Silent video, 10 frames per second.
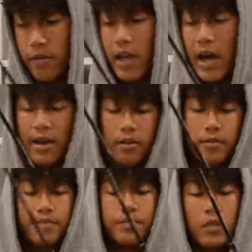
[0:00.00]
that,
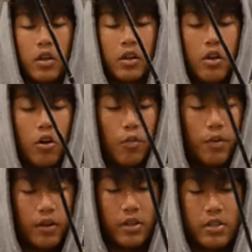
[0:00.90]
you're going to
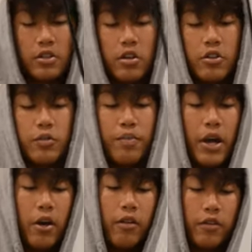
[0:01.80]
open, this is called your
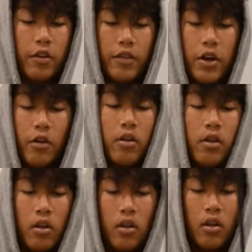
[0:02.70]
bail if you don't know.
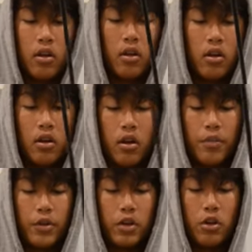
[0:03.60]
You're
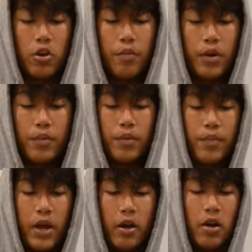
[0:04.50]
going to open up your
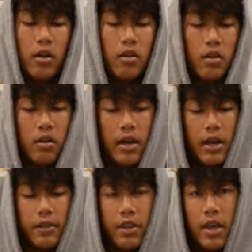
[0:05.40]
bail.
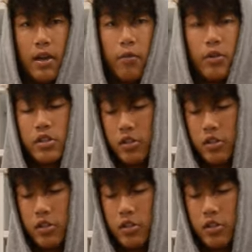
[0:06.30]
And then once